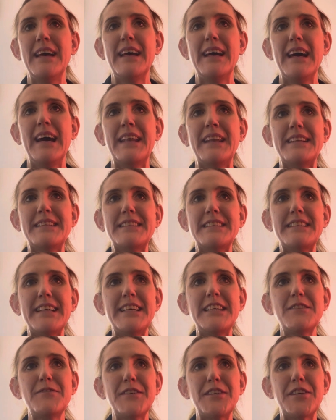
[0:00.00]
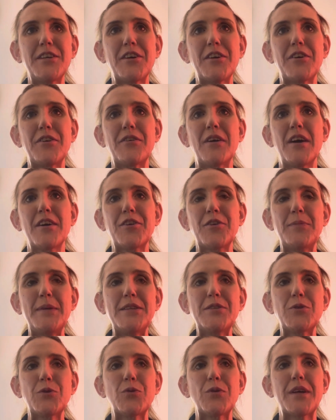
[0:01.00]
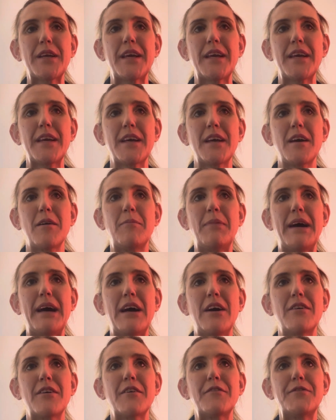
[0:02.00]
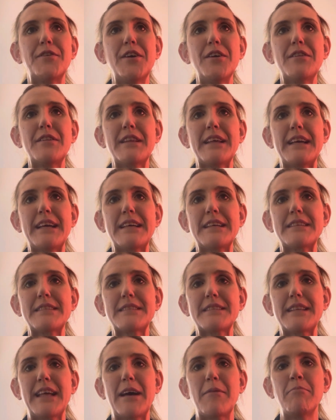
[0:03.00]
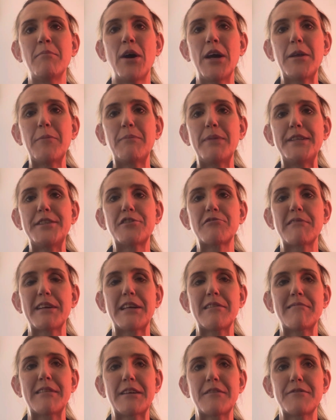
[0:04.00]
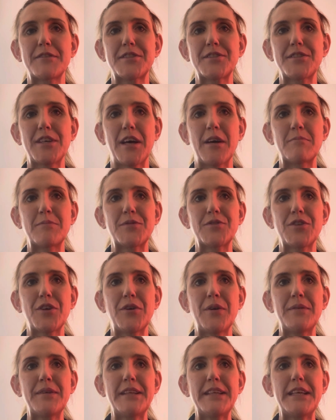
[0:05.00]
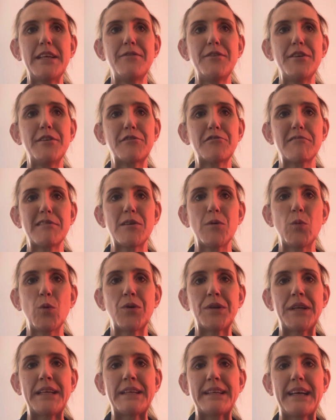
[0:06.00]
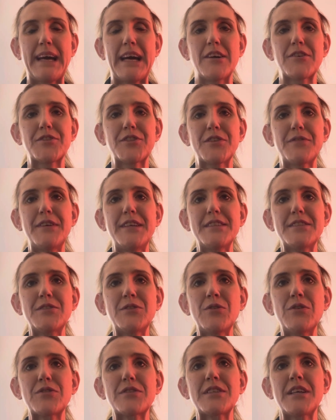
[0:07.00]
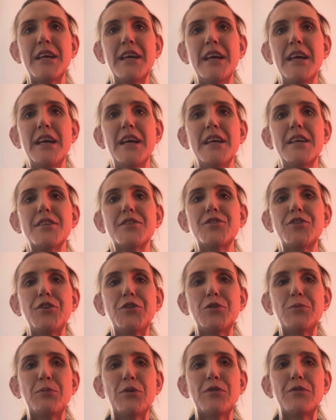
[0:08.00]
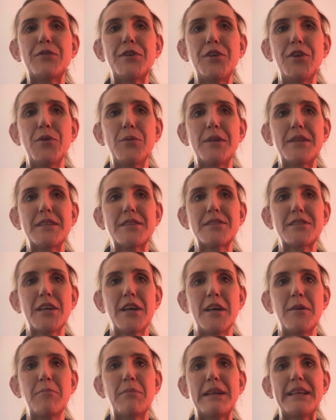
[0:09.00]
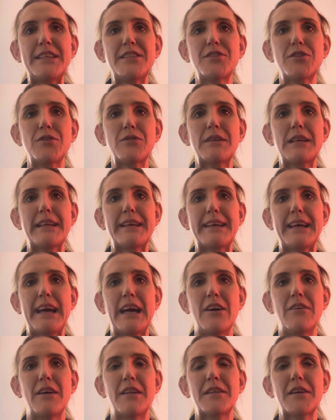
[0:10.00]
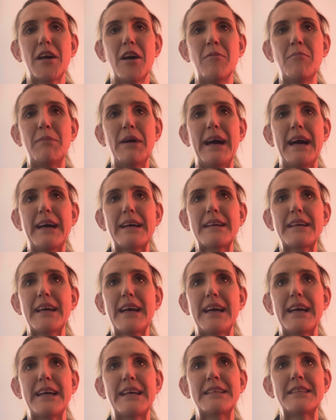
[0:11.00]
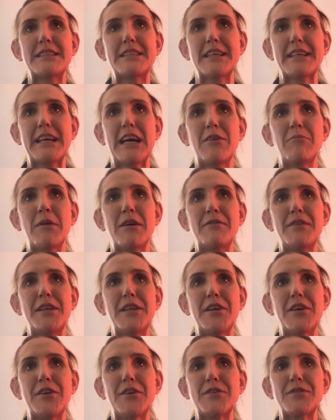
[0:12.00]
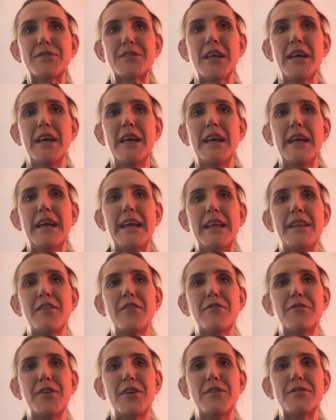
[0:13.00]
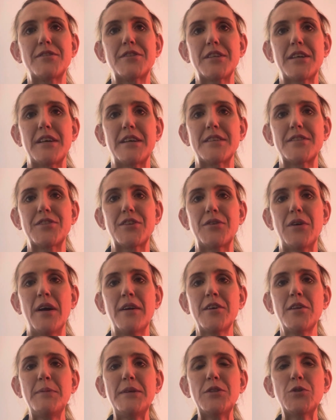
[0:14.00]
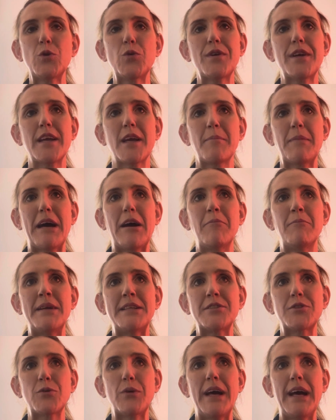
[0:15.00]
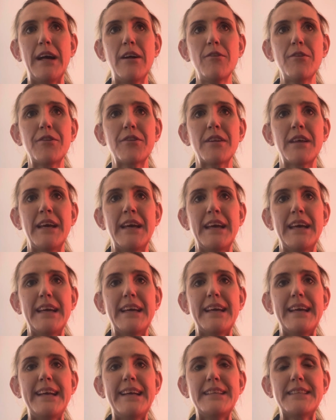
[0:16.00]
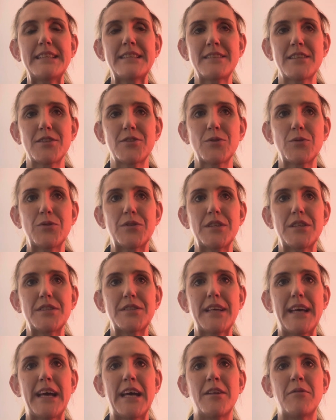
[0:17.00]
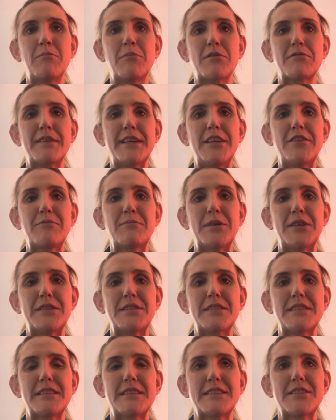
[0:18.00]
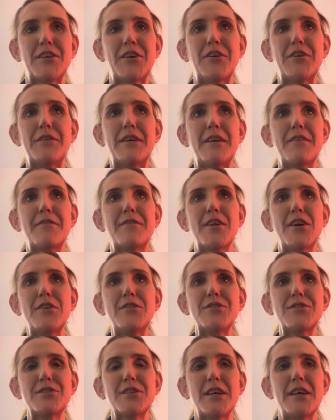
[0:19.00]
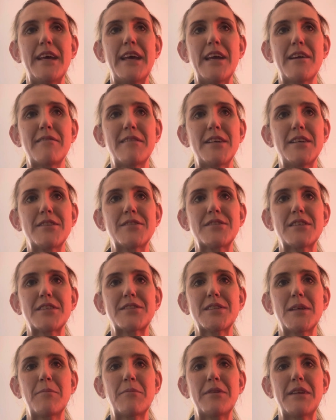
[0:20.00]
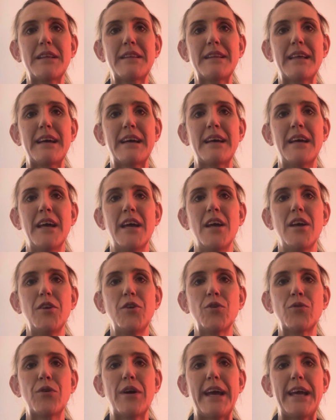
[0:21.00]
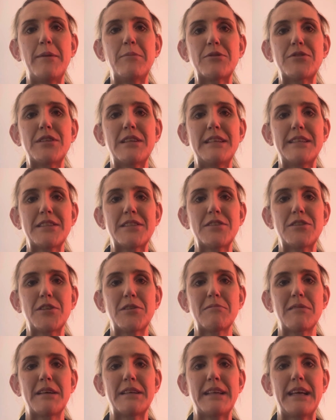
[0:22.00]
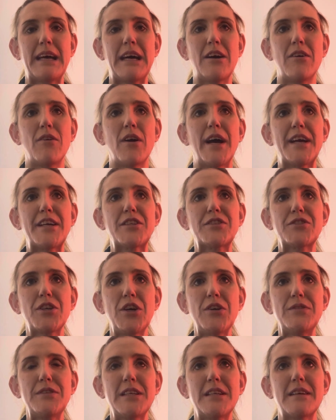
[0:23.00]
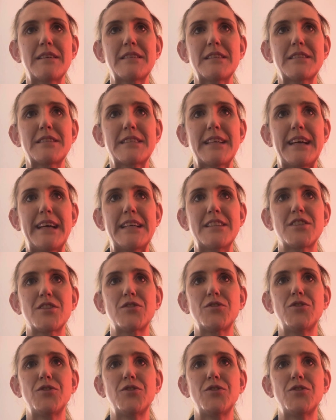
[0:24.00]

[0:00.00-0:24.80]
And in today's video, I'm going to be talking about a few things that might be triggering for some. So, I'm going to give you a trigger warning now. So, if it's not suitable for you at this time, please do click out and come back and check out my videos in the future. So, I'm going to be talking about mental health eating disorders and bereavement. So if those areas are something that you're not able to listen to right now, I totally understand.